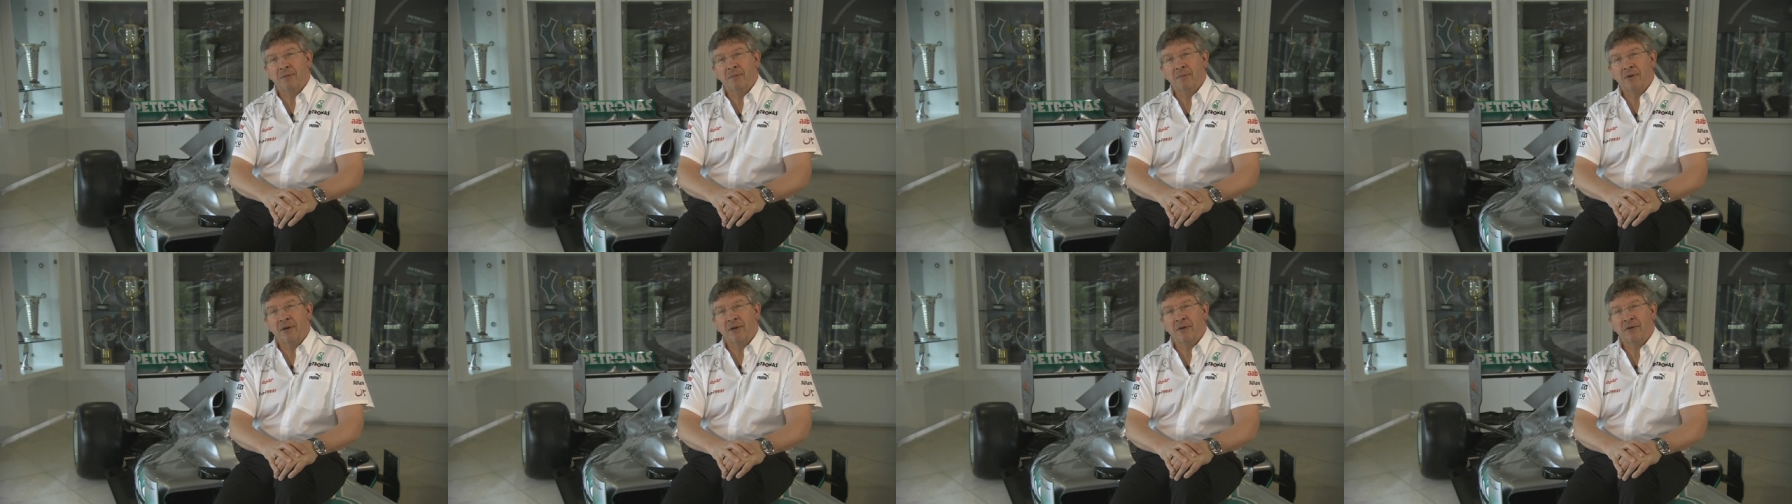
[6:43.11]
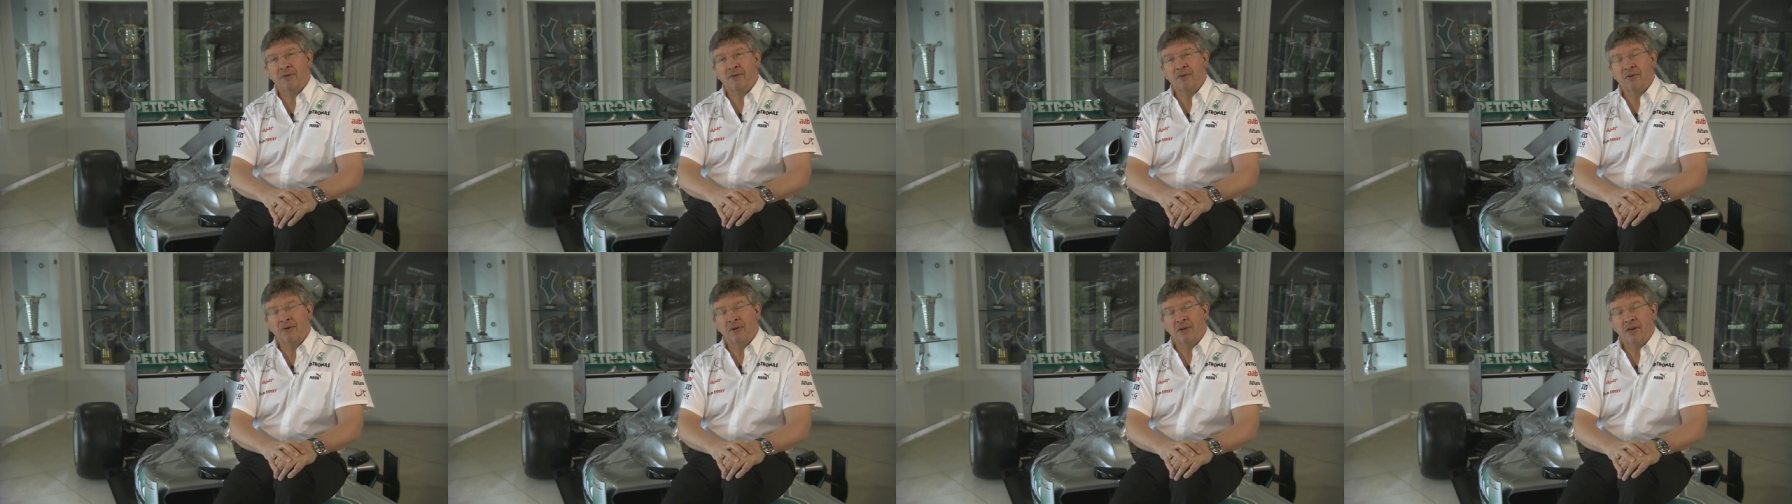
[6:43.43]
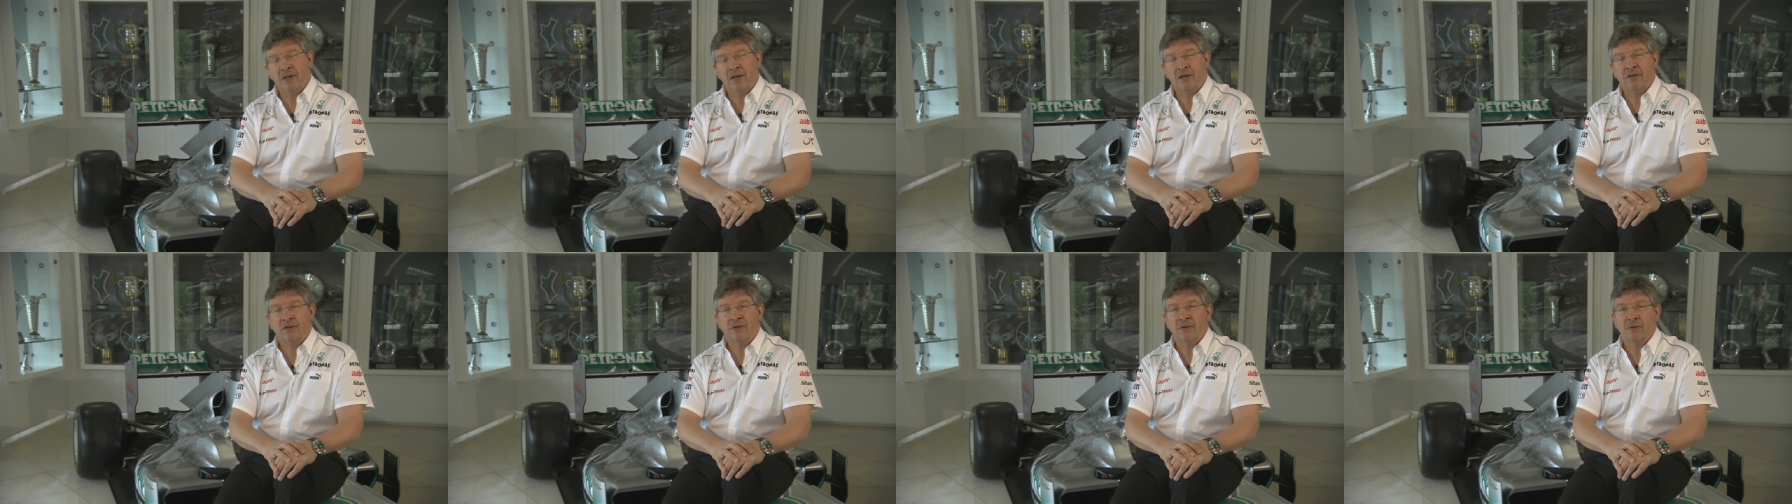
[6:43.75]
because you
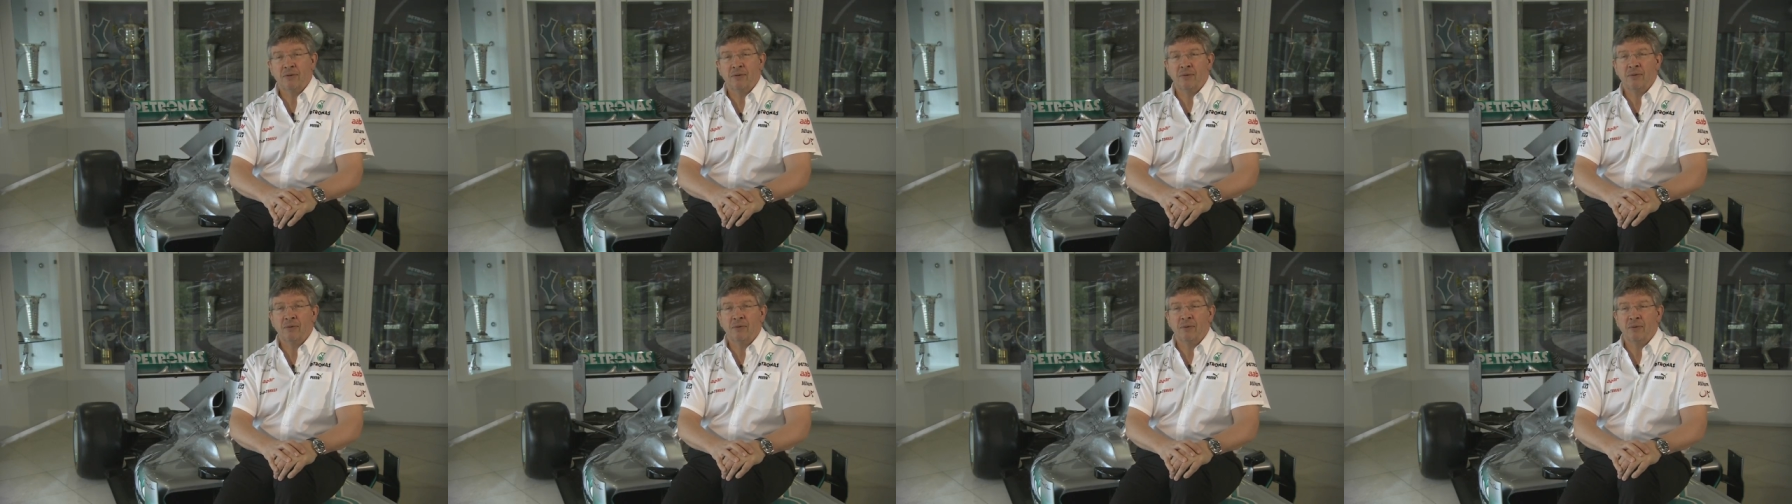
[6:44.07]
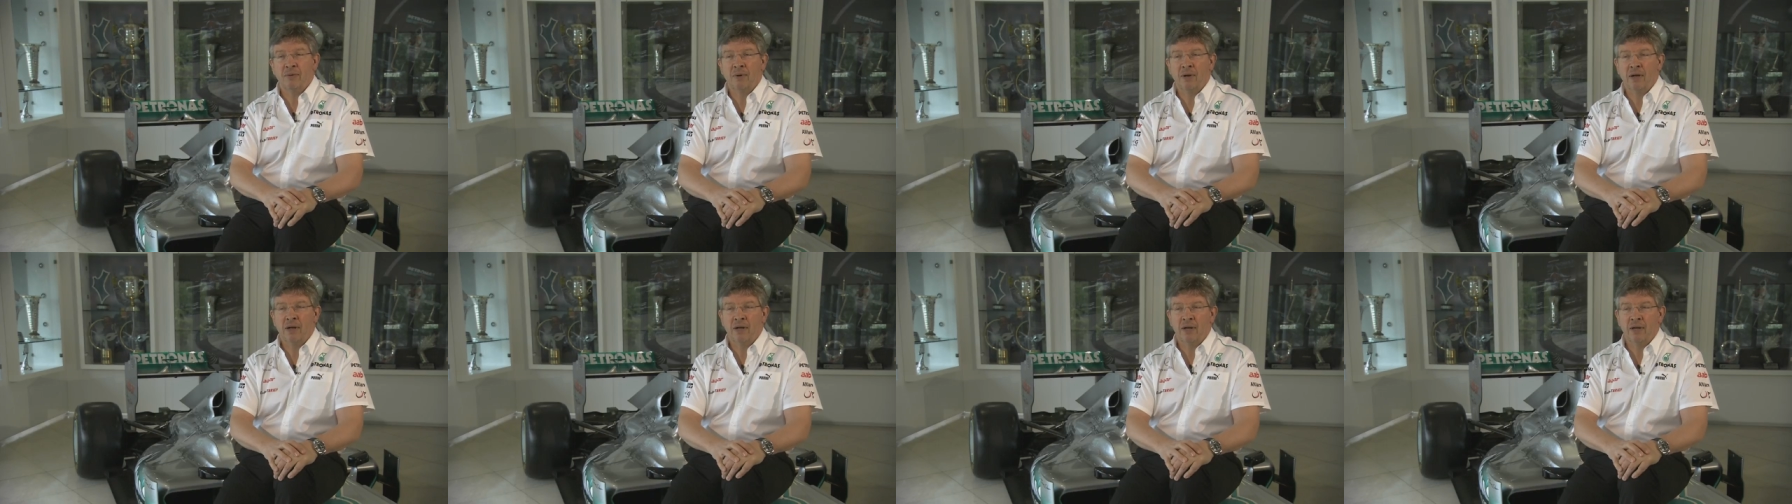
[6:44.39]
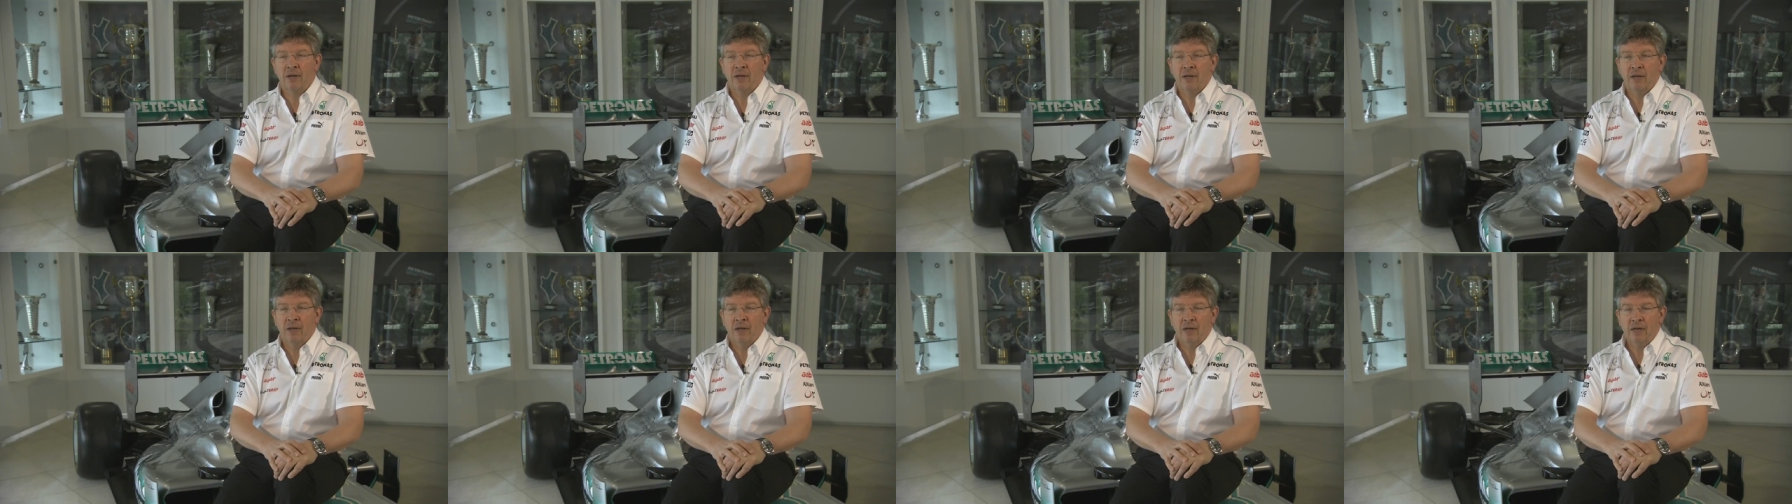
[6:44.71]
need to uh,
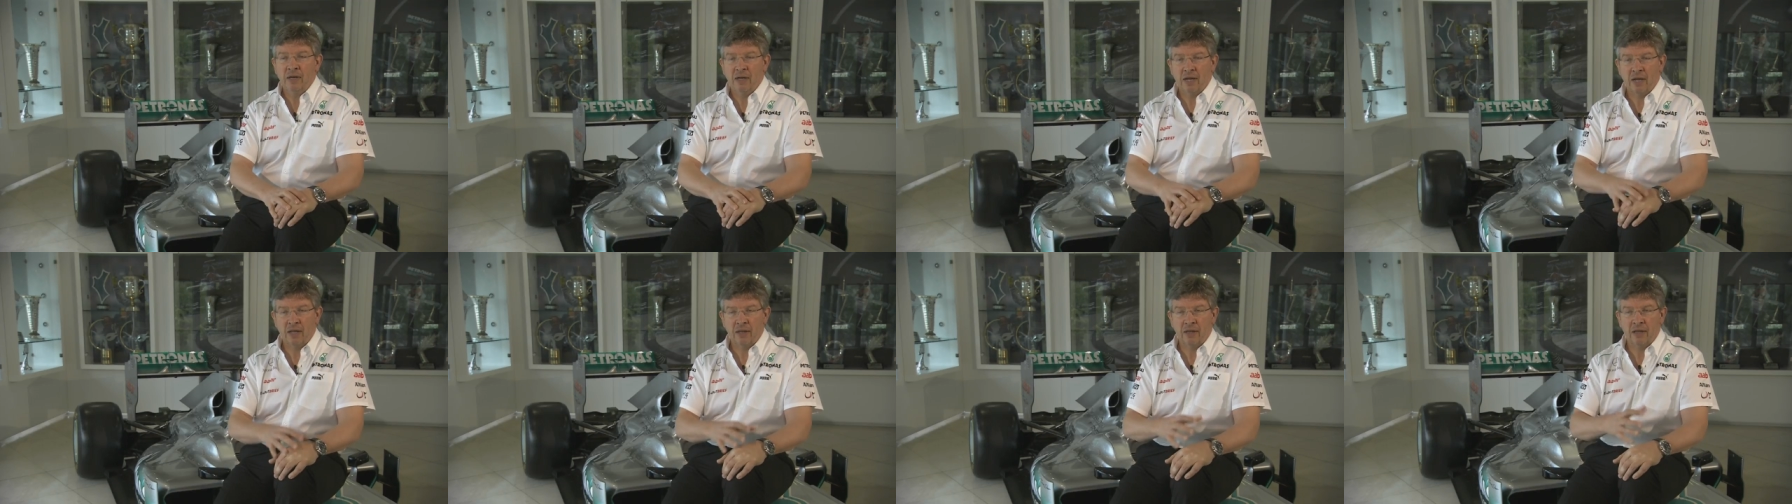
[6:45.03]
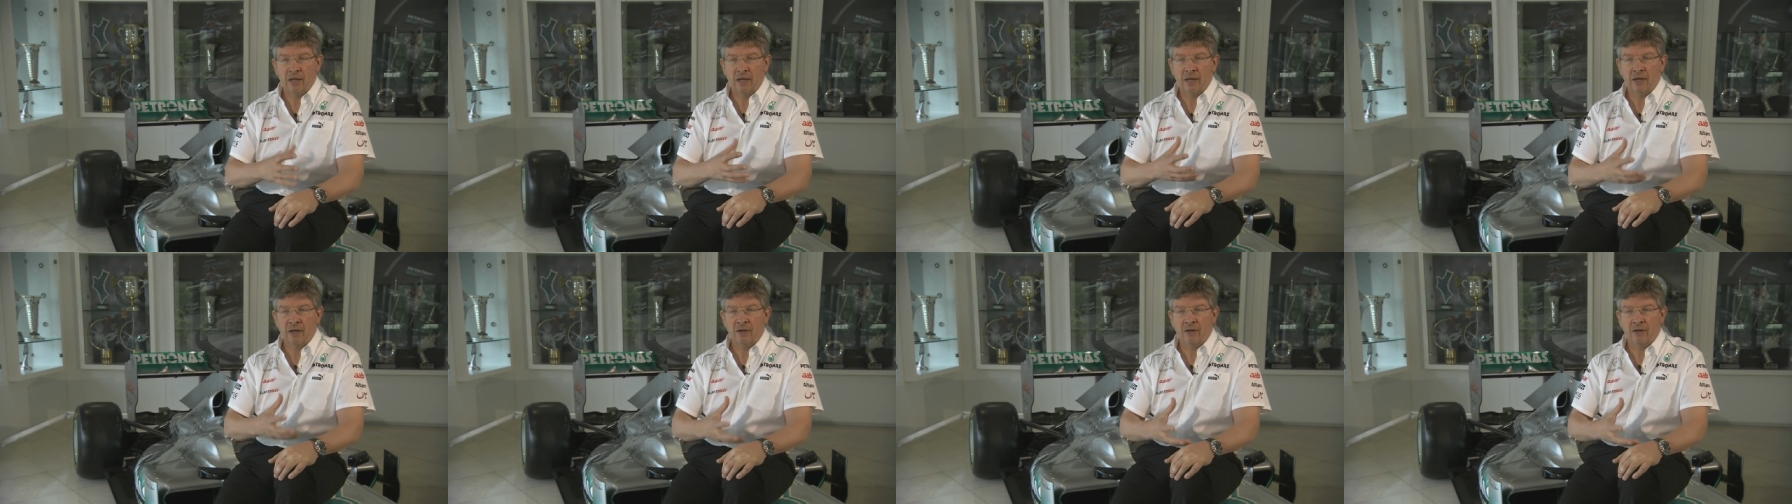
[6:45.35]
get there.